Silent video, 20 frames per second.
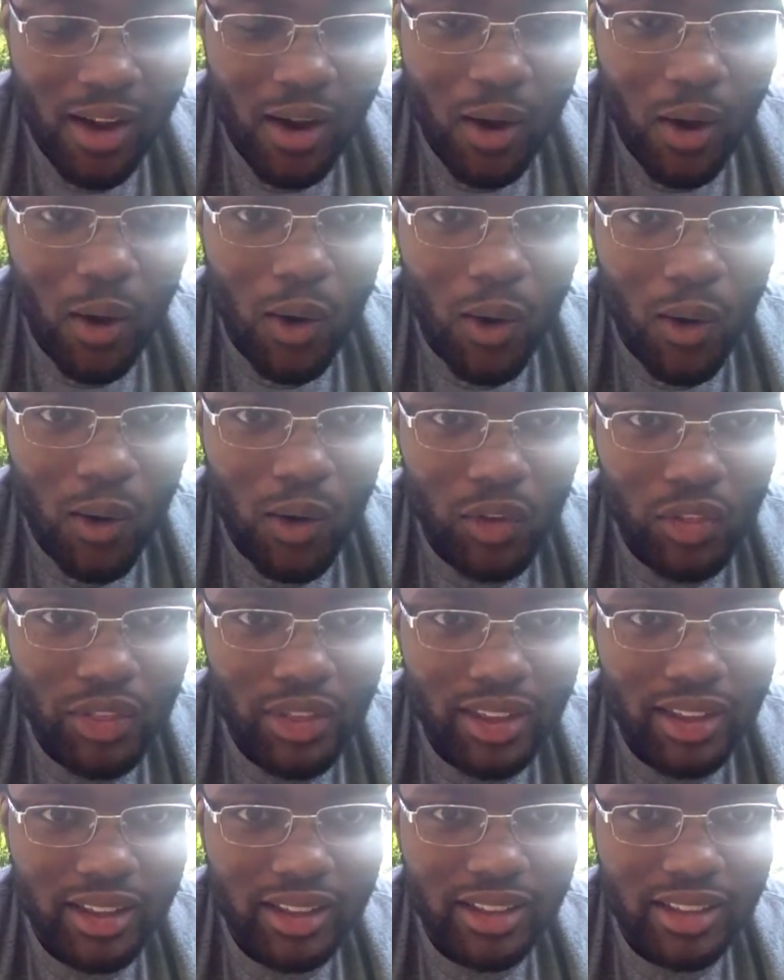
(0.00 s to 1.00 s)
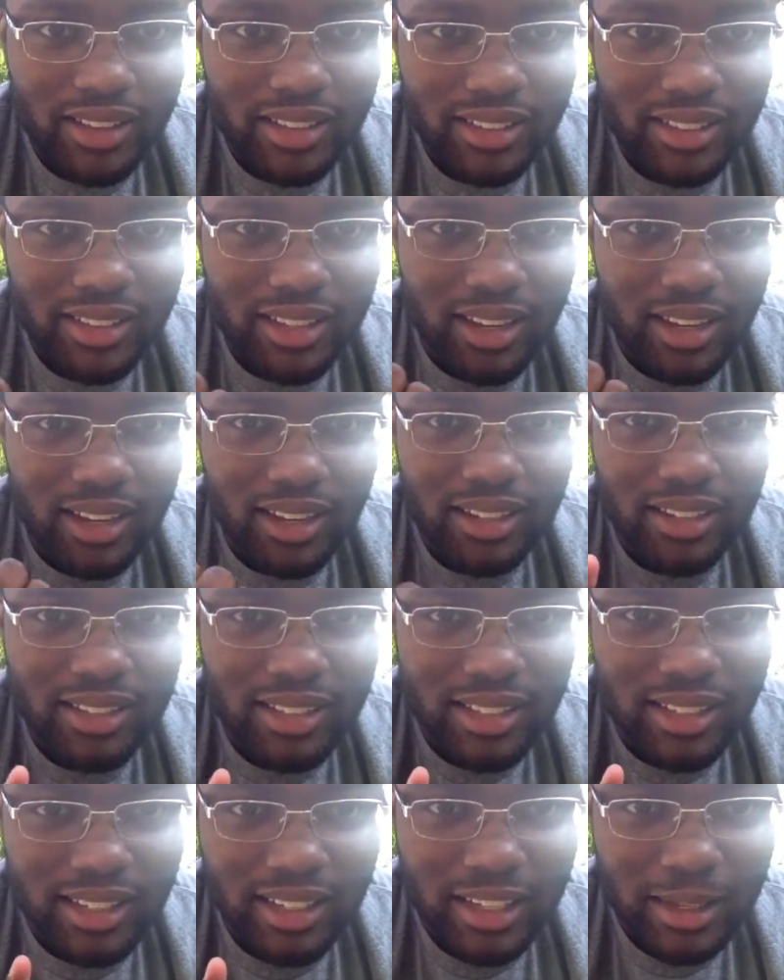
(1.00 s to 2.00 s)
all the
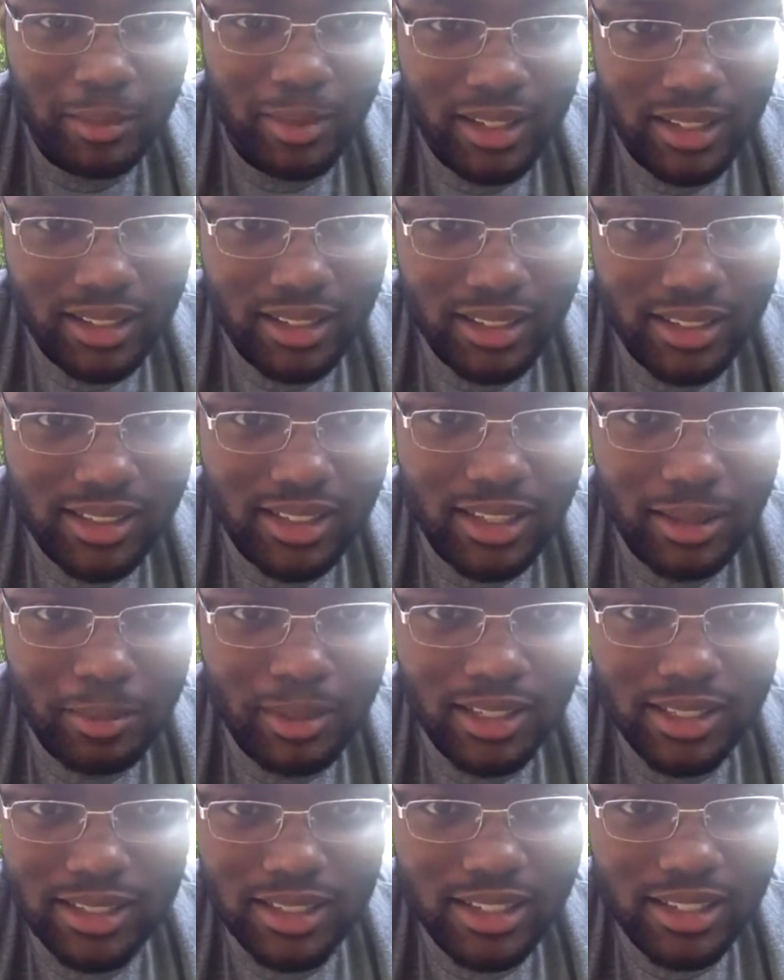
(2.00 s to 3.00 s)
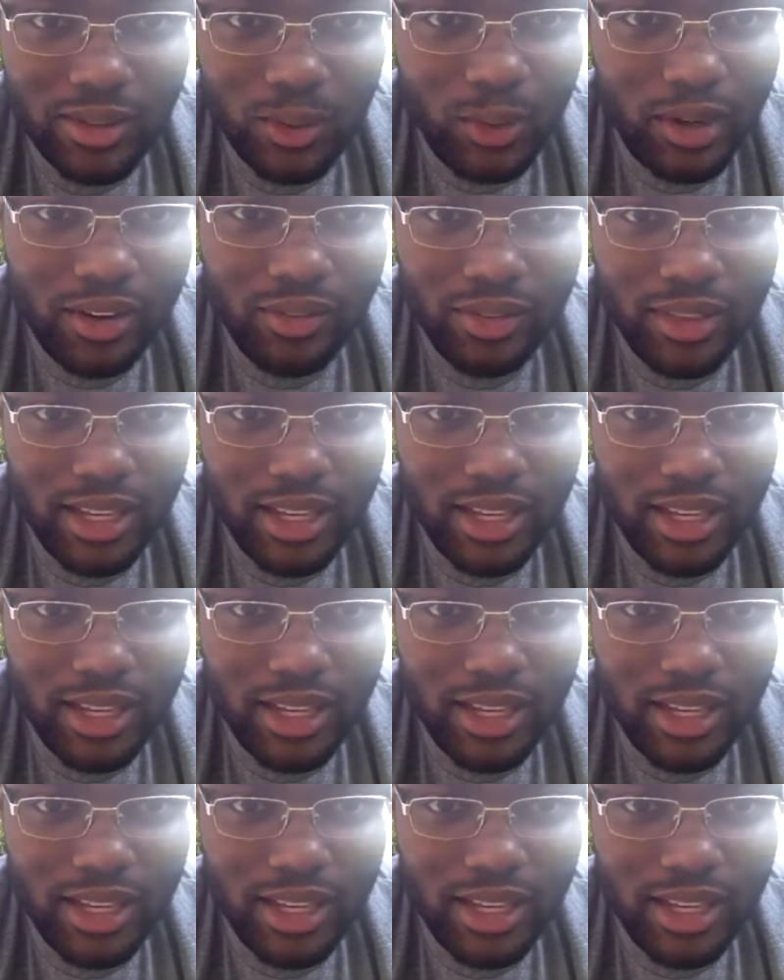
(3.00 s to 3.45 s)
sleeplessness or whatever,